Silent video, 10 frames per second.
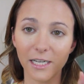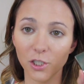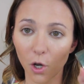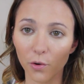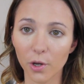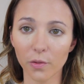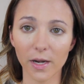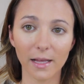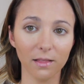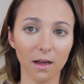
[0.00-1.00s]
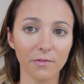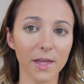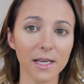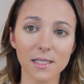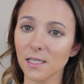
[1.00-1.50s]
I don't know that I love
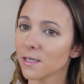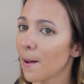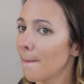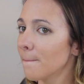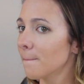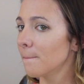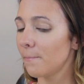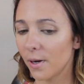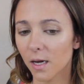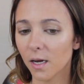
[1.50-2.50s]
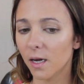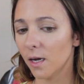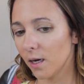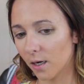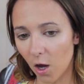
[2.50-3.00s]
this, but
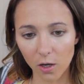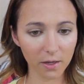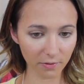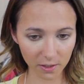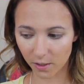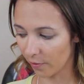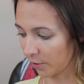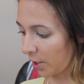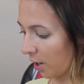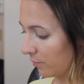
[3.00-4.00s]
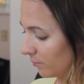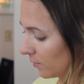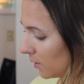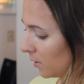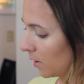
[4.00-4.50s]
I'll give it another go.
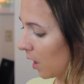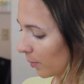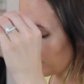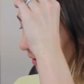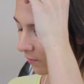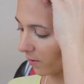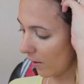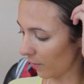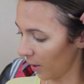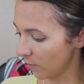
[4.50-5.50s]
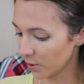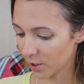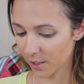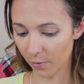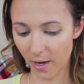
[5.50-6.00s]
I'll probably give it another go and
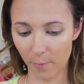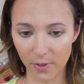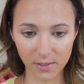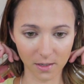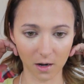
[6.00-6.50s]
just see what happens.